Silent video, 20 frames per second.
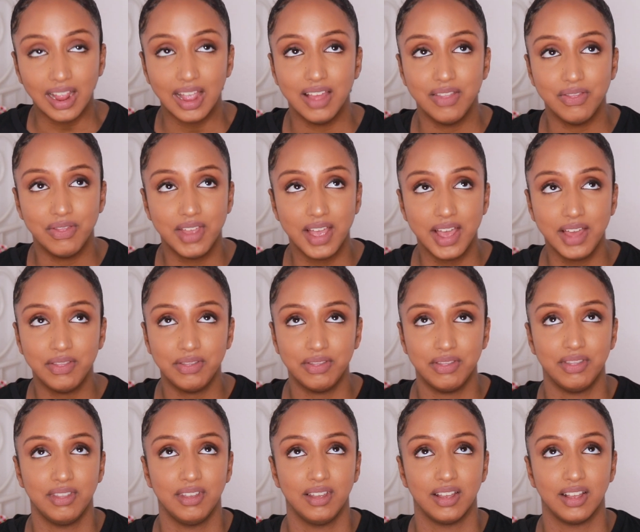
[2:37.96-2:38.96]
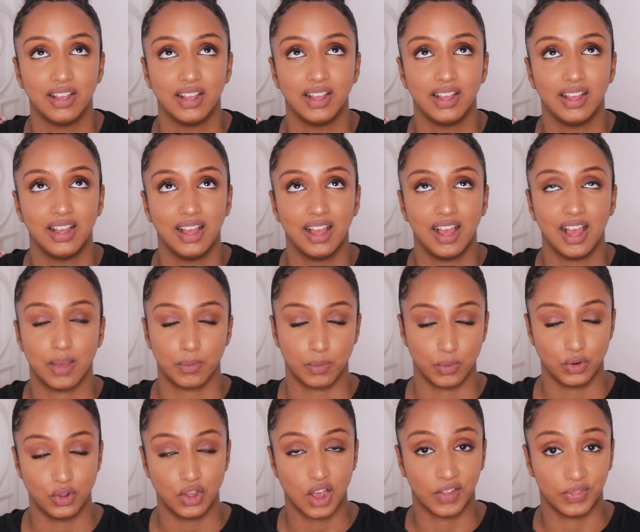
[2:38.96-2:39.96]
And then,
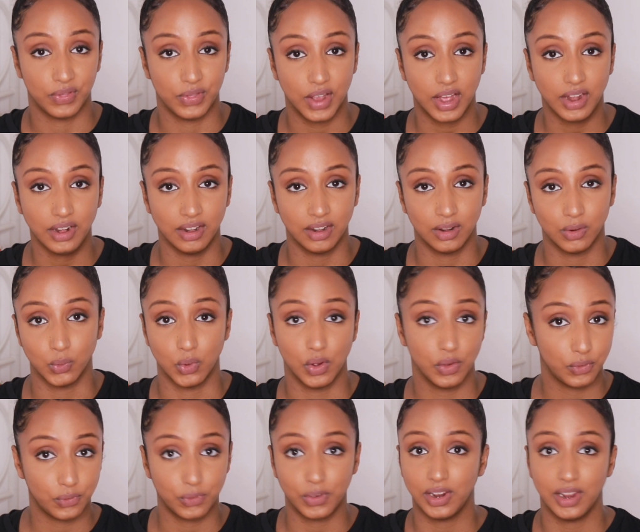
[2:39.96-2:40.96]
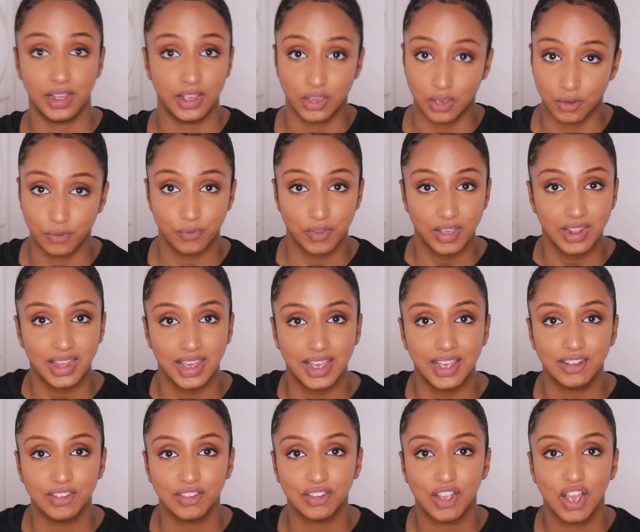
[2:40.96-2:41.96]
when you are done with feeling your
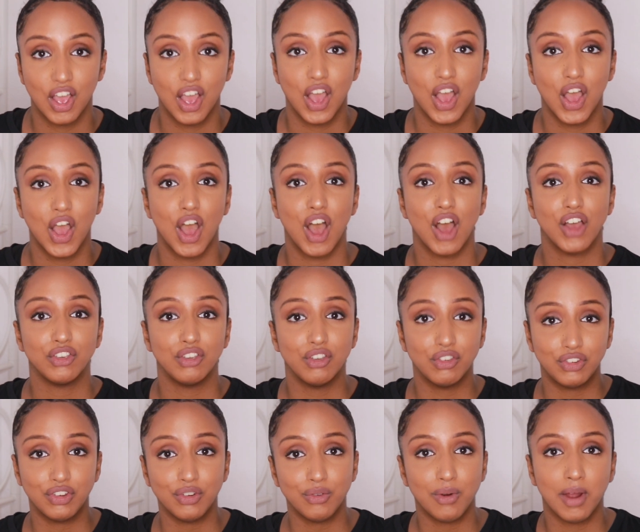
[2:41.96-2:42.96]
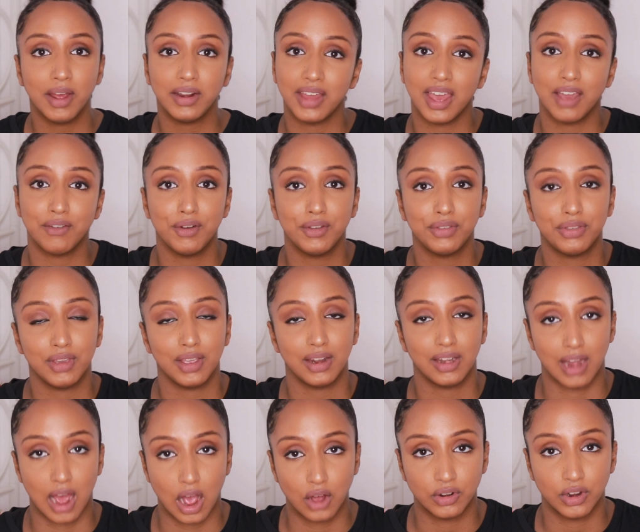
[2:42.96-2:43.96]
feelings, you should write
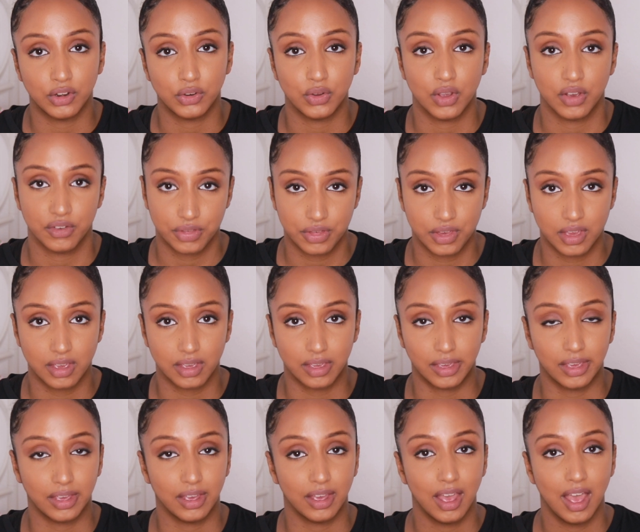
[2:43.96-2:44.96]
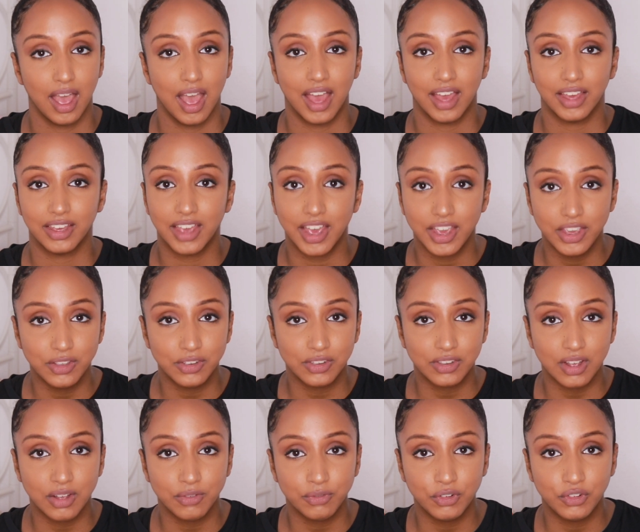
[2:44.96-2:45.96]
everything down that you are thinking. Get
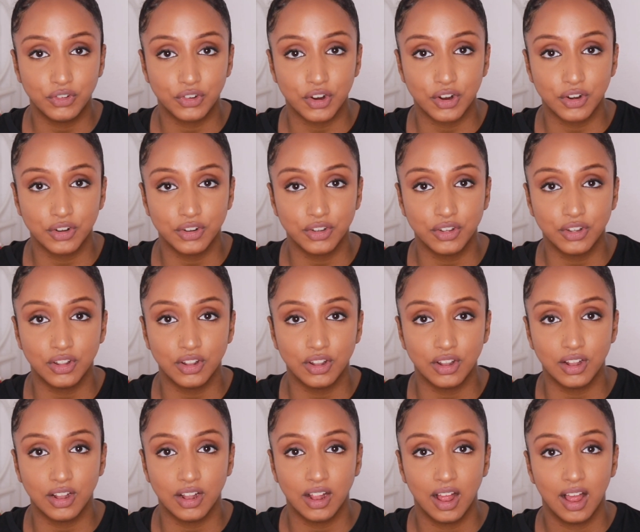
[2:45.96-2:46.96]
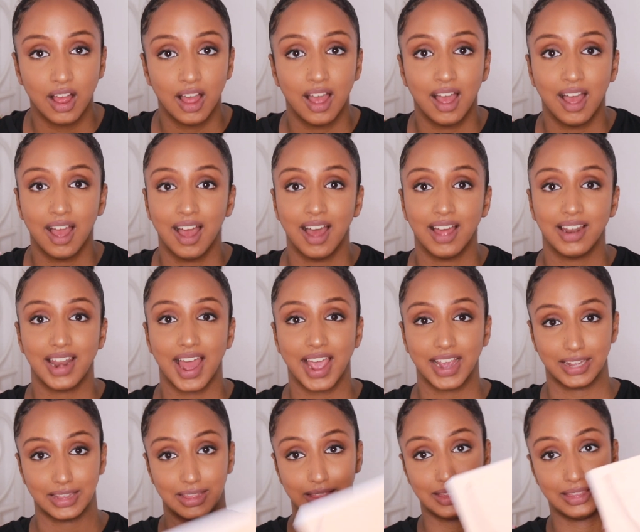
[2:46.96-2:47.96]
yourself a journal,
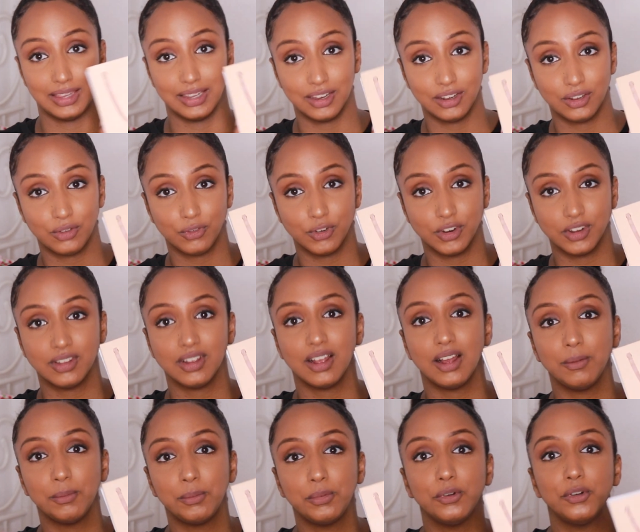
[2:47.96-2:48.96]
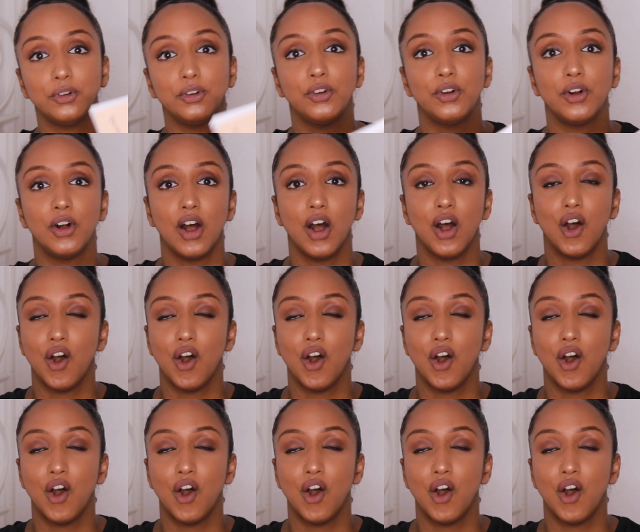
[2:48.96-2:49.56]
like this for example.